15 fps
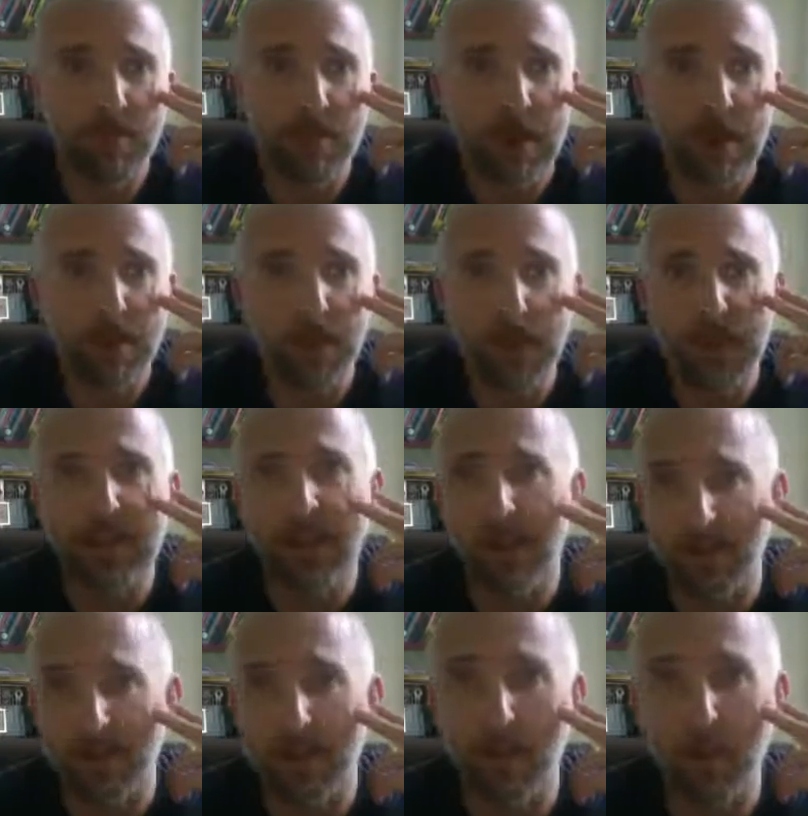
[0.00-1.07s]
only make that
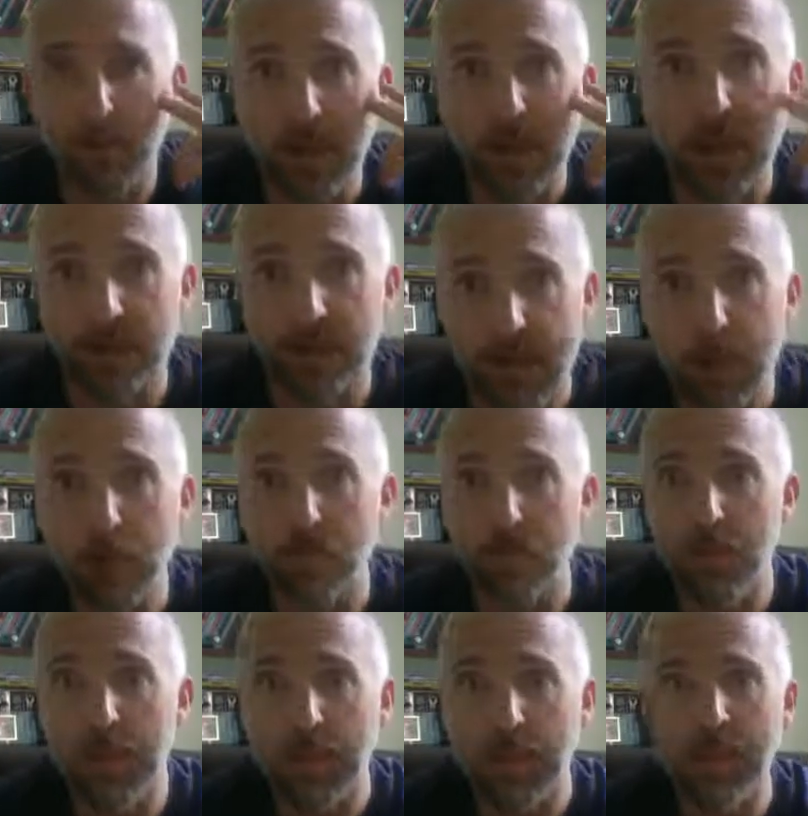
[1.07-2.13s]
example because that was
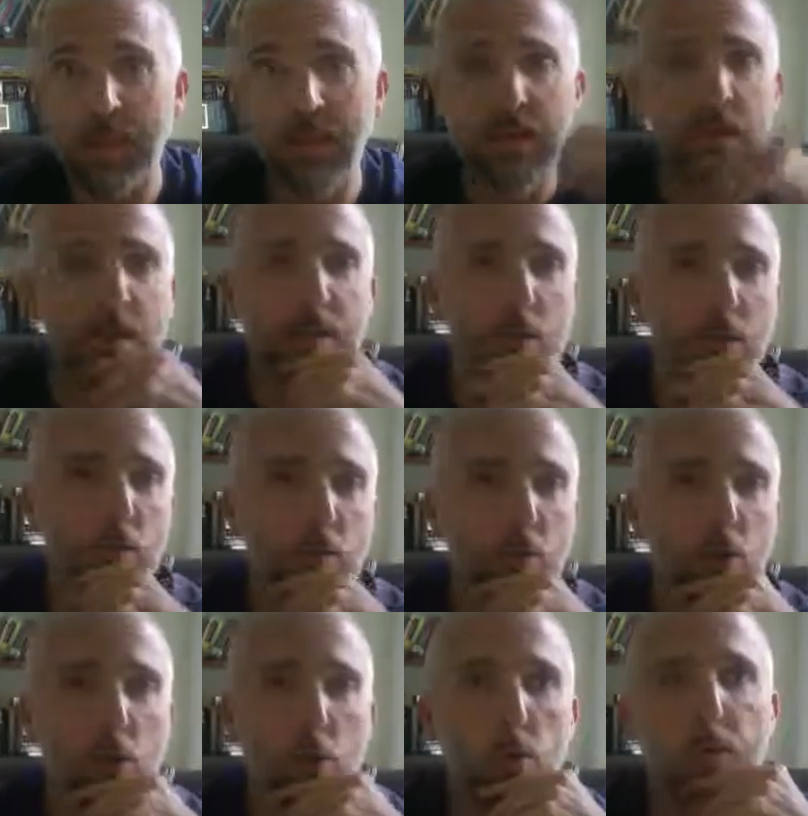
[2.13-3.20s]
me.
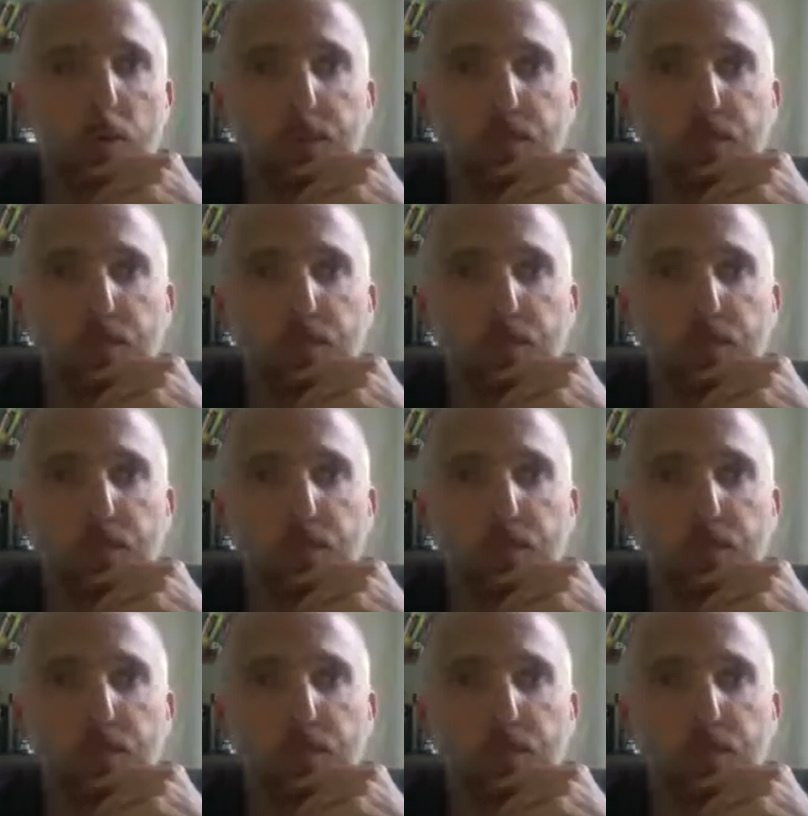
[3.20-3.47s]
So,